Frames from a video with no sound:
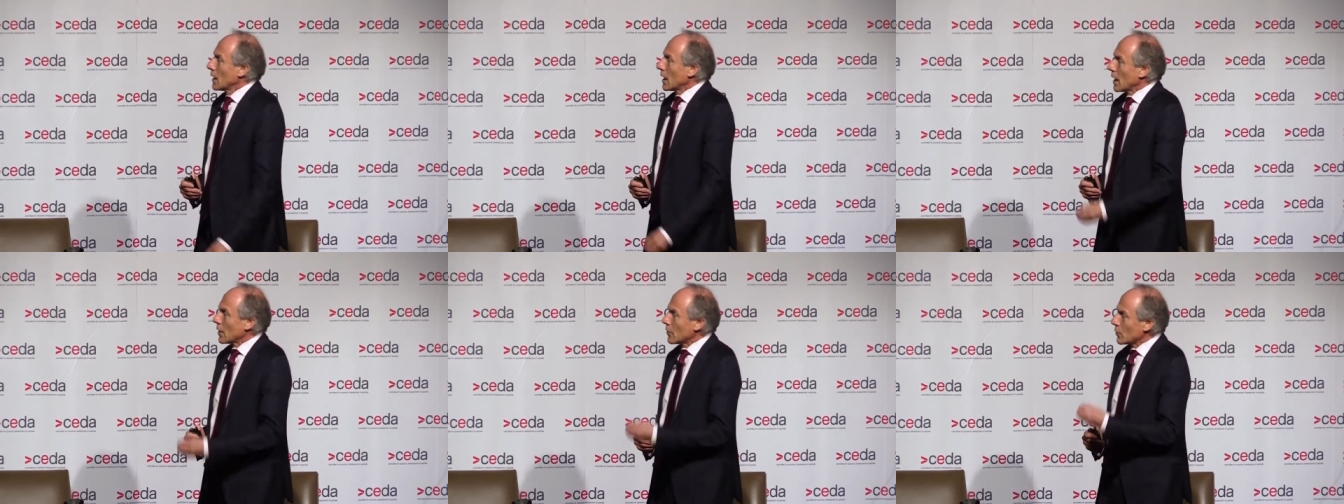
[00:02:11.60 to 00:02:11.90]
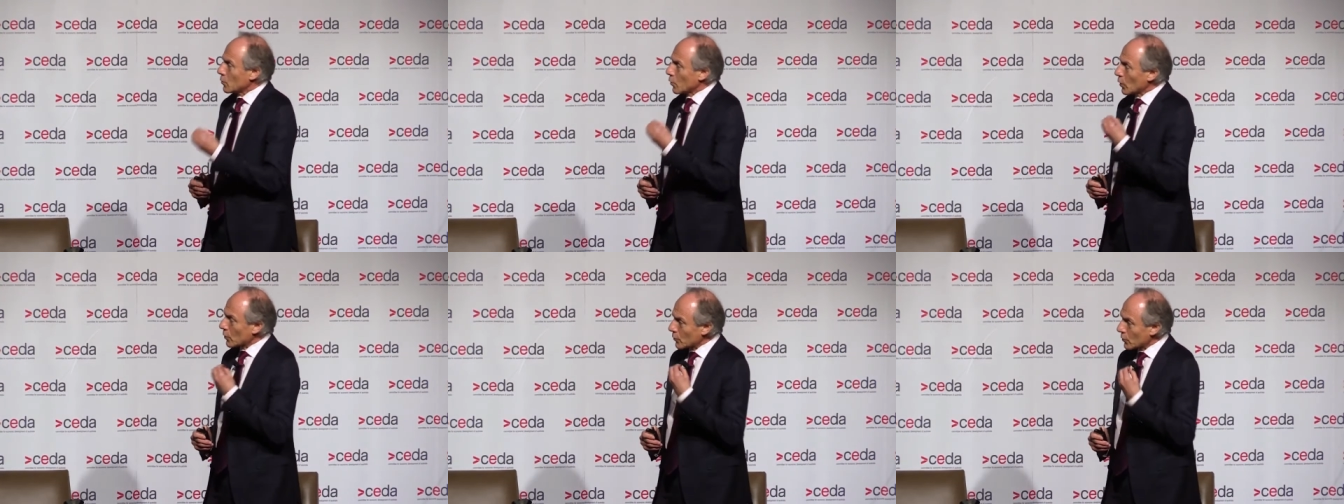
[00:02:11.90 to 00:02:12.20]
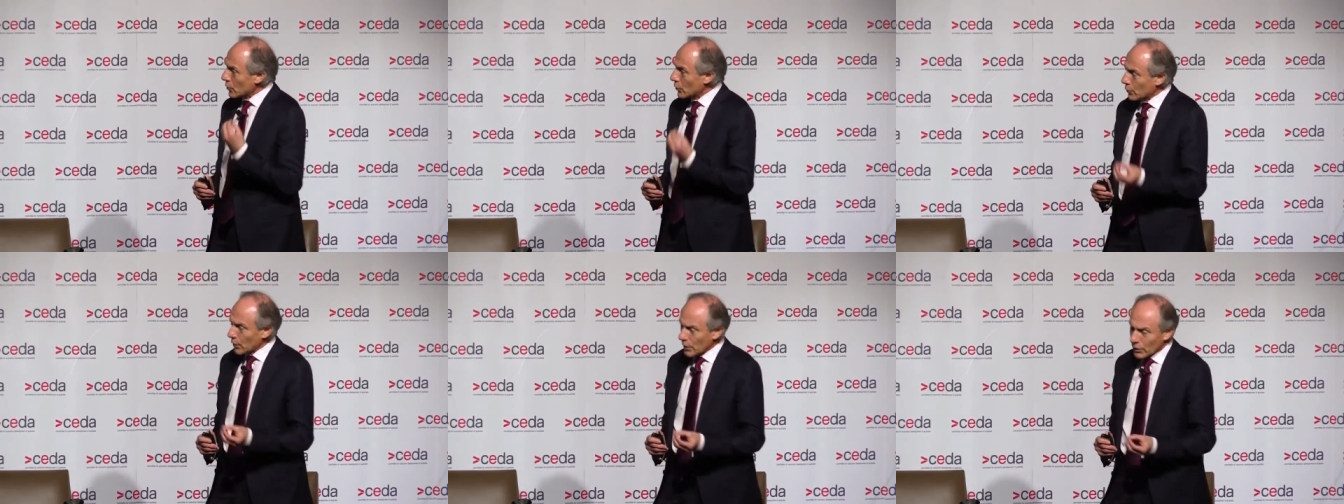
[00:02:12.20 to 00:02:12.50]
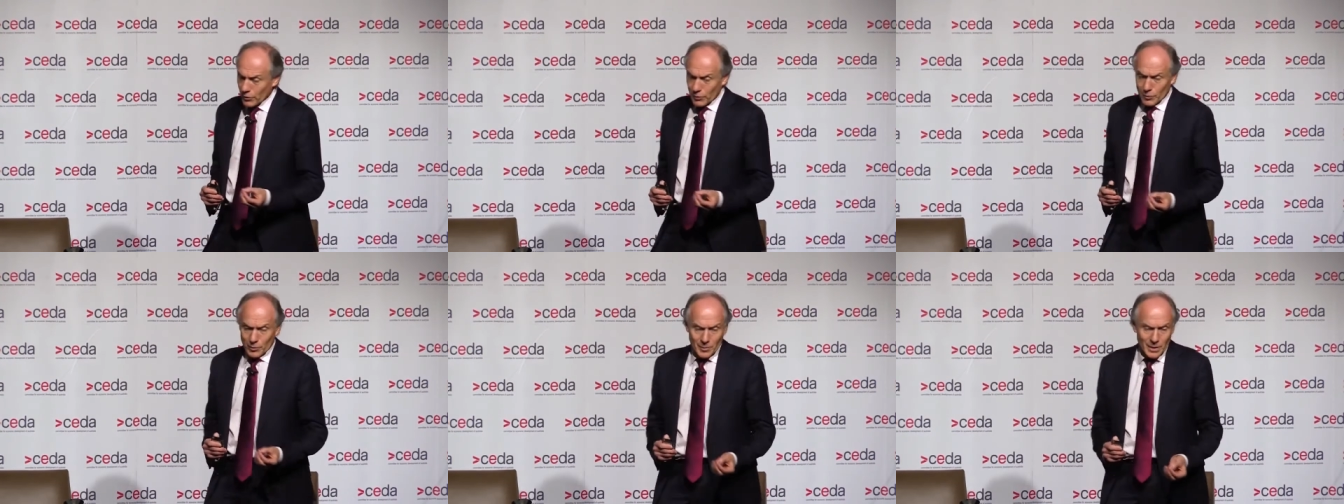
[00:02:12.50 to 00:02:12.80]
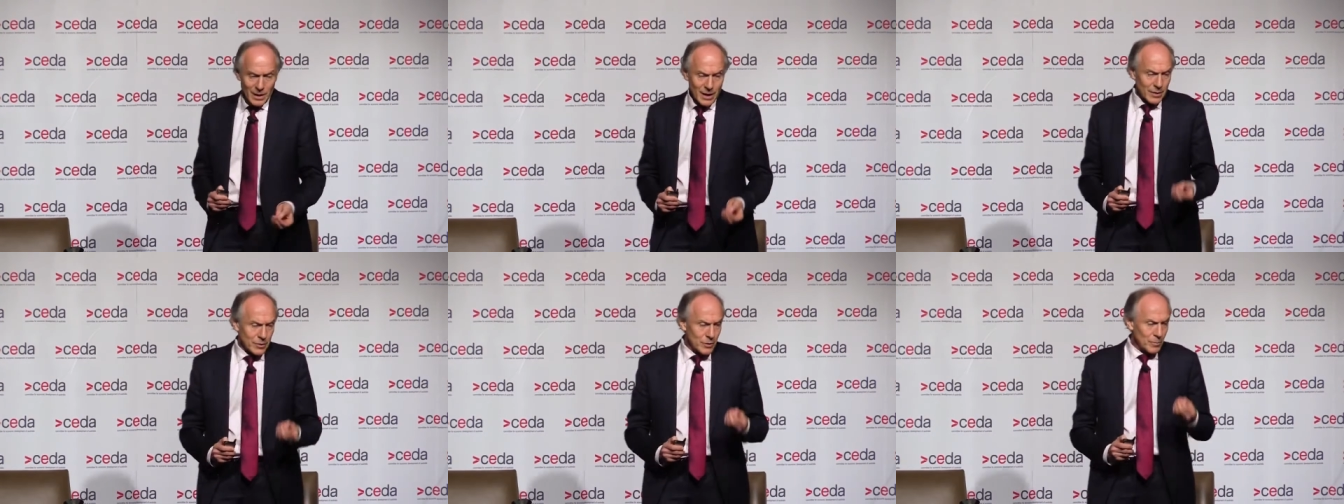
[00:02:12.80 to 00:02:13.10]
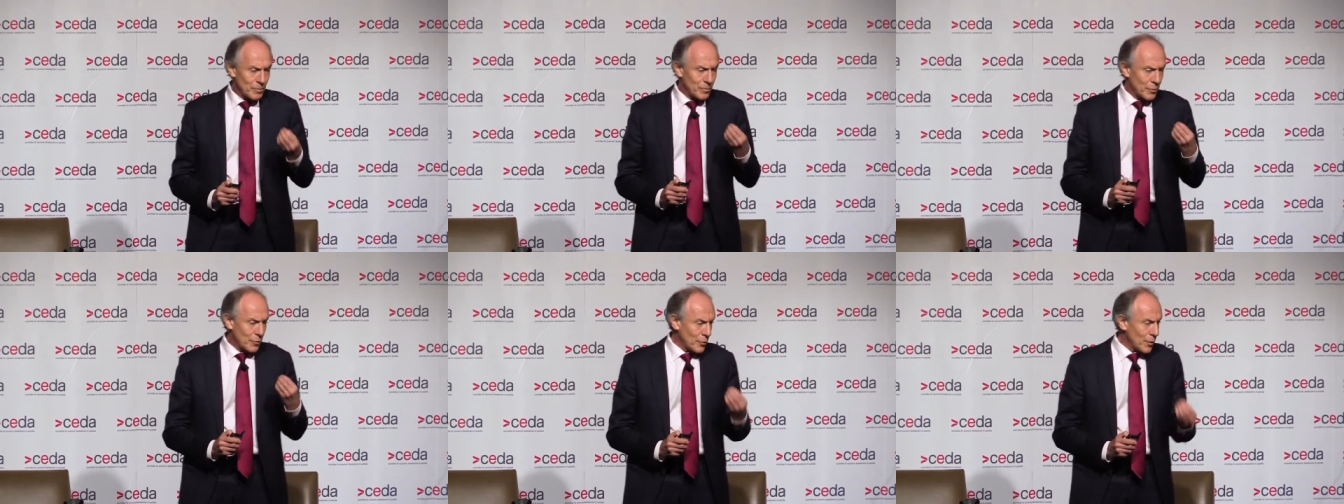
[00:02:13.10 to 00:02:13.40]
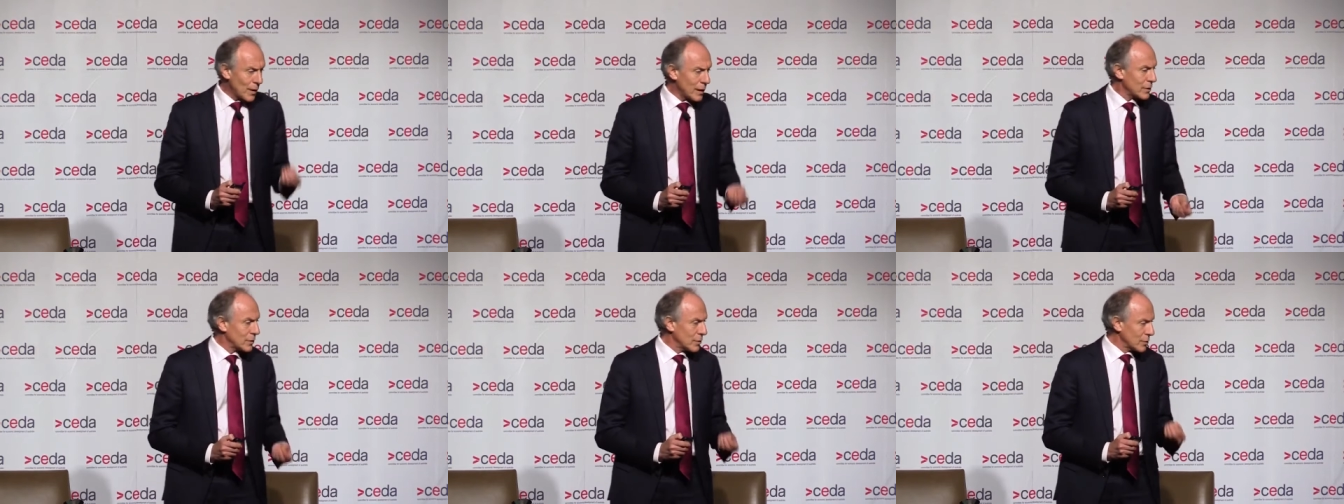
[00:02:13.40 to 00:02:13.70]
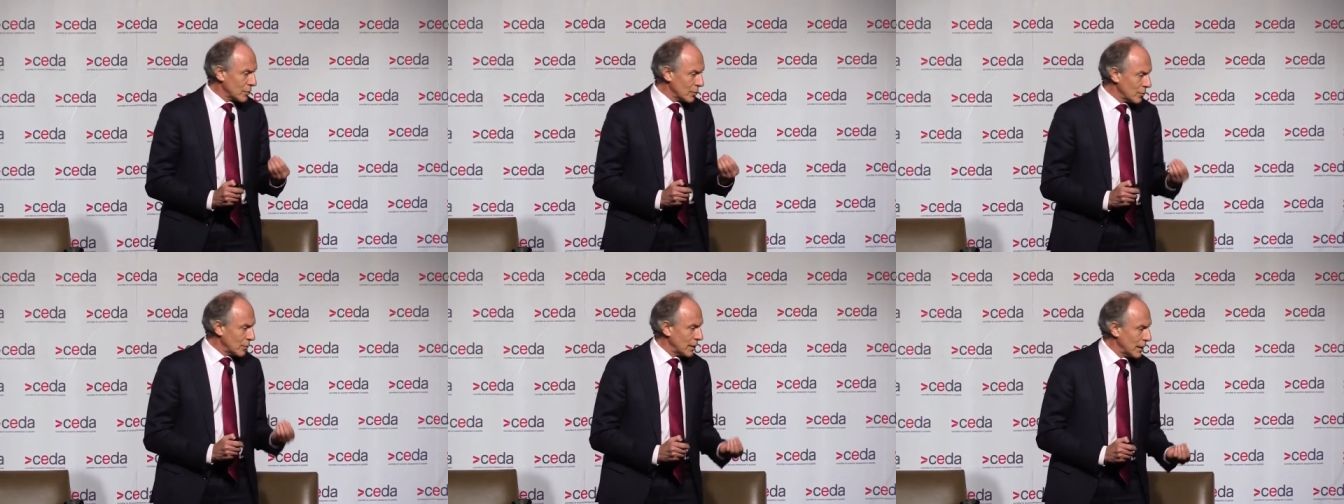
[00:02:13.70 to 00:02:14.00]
And what restricts them are the practical